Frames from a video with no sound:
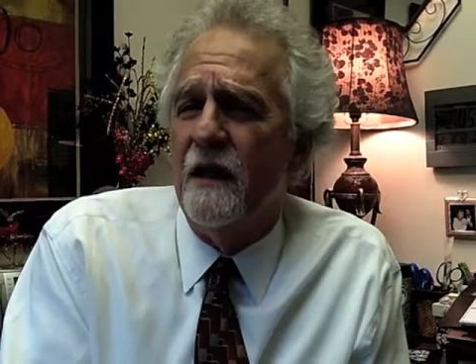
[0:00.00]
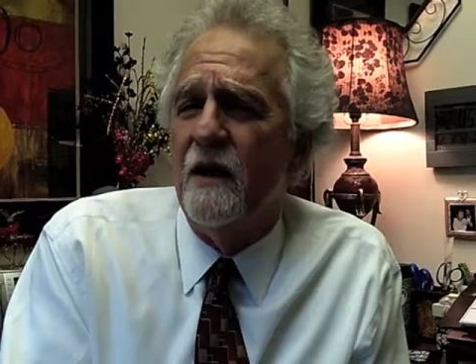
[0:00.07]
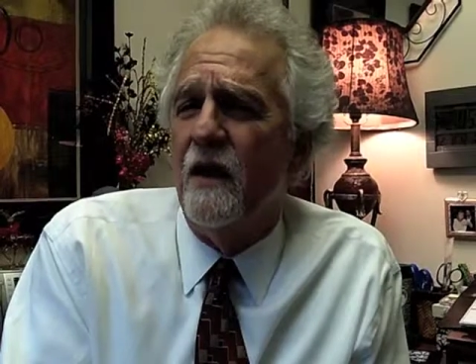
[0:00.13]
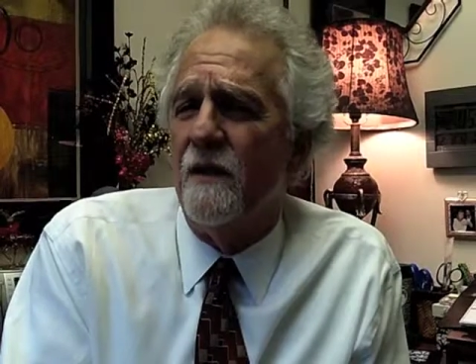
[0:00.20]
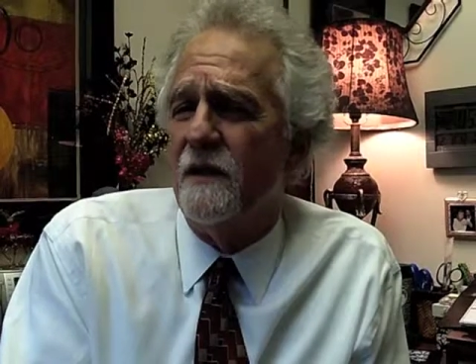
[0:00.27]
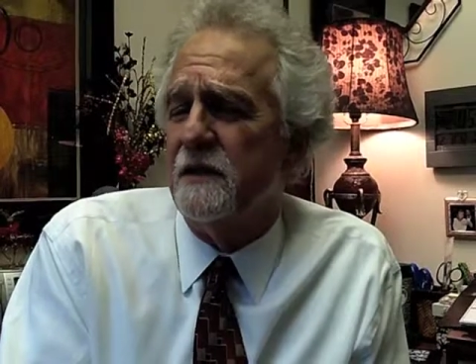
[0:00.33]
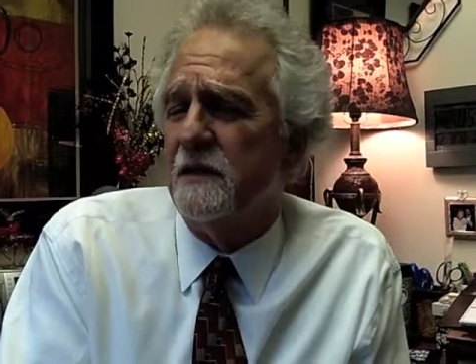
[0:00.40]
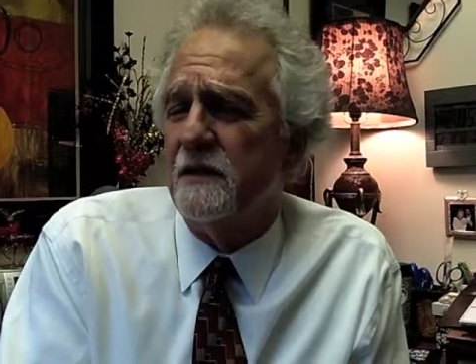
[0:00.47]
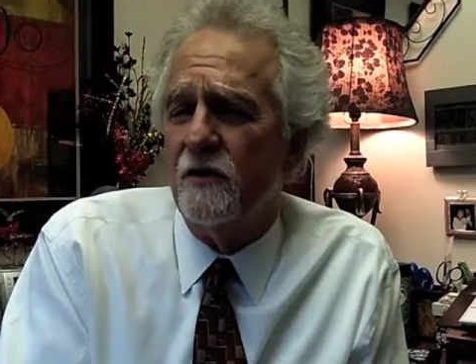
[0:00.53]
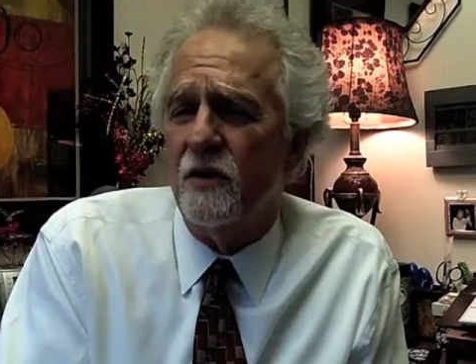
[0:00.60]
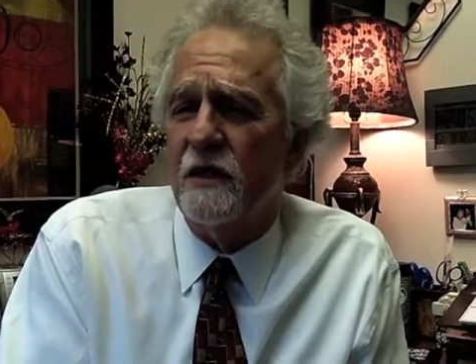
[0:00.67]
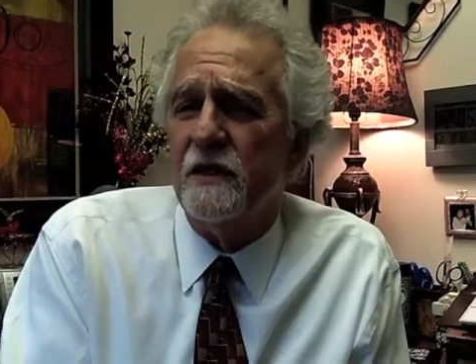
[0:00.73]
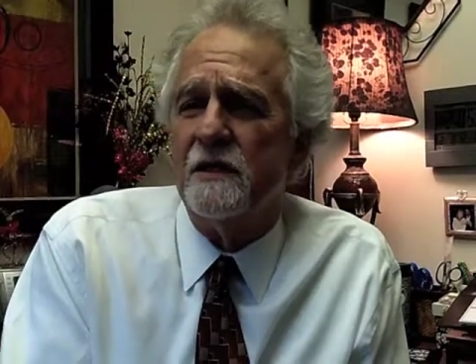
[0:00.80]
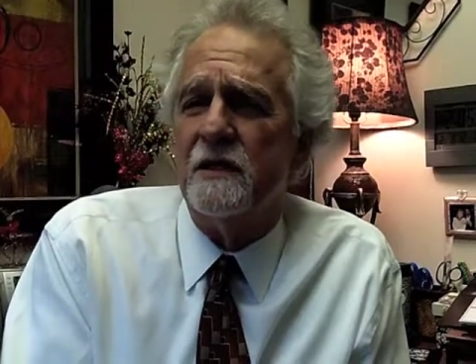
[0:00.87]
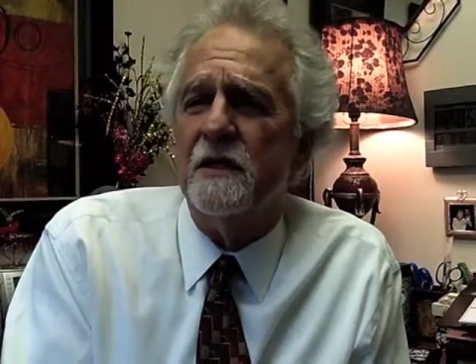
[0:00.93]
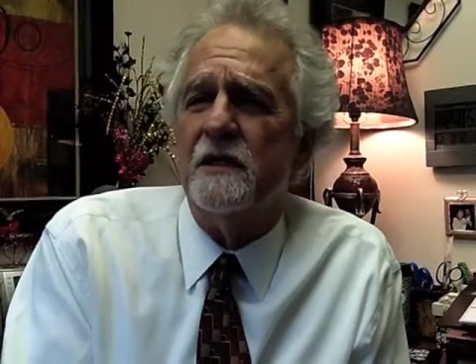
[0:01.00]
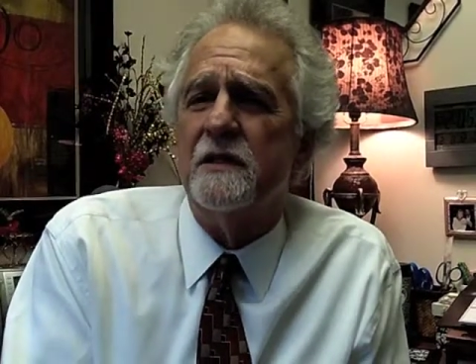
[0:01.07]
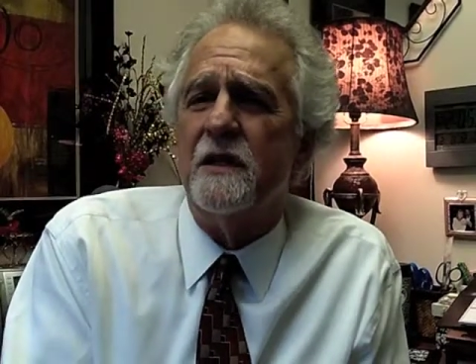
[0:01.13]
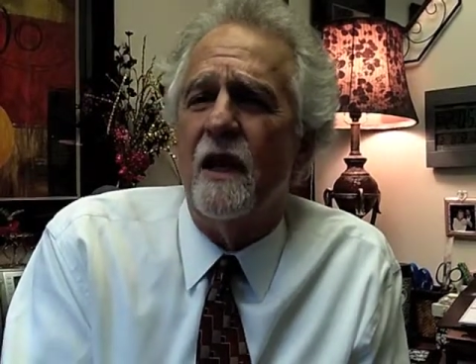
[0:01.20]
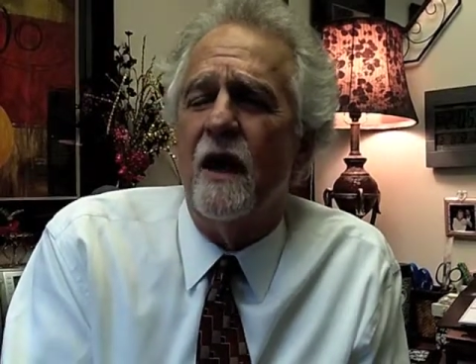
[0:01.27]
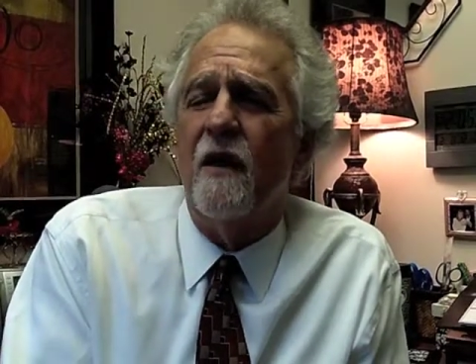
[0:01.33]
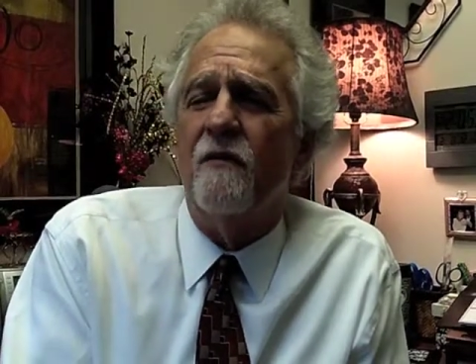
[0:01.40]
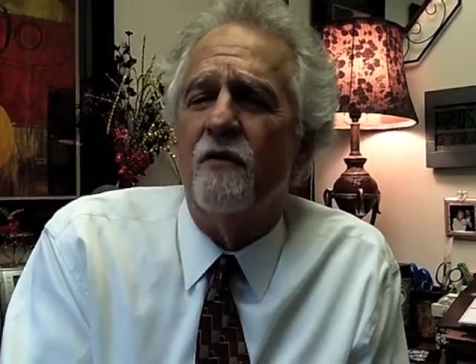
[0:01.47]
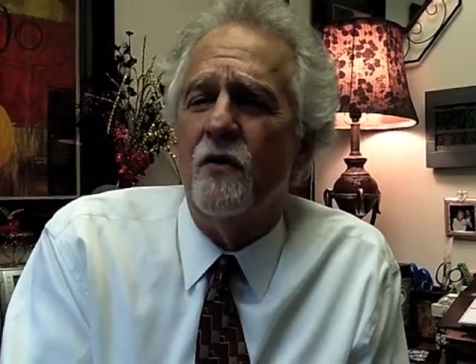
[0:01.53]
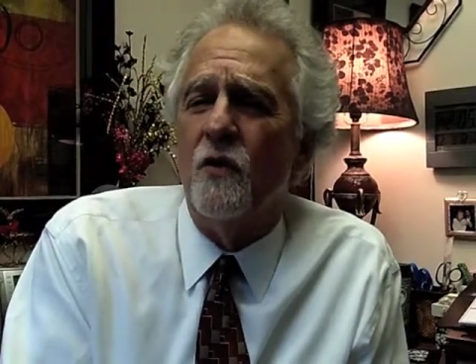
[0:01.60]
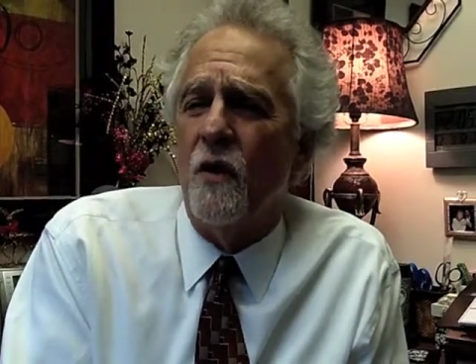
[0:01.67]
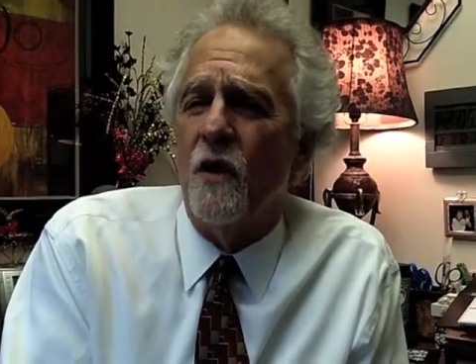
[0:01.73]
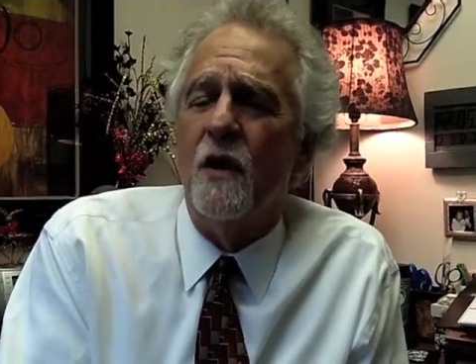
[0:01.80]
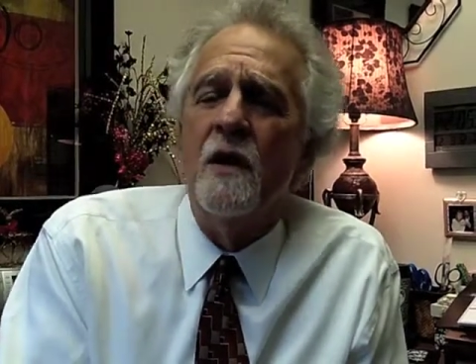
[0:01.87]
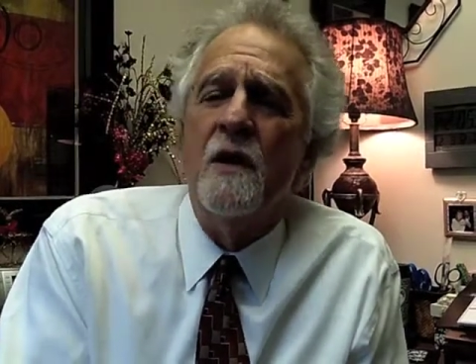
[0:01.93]
than on the seriousness of
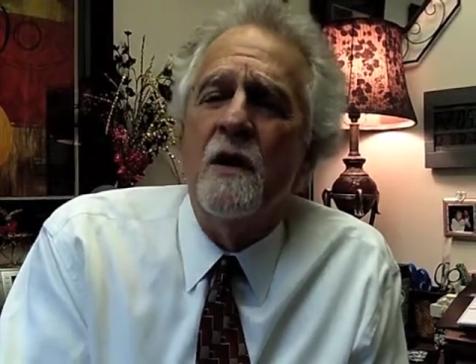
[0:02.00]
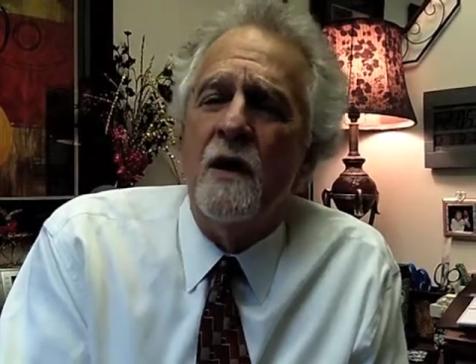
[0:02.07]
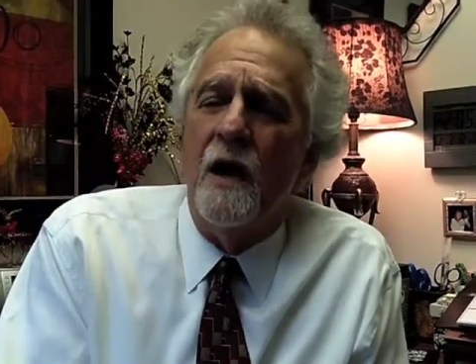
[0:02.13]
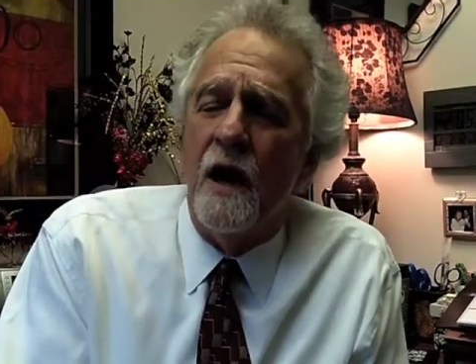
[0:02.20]
your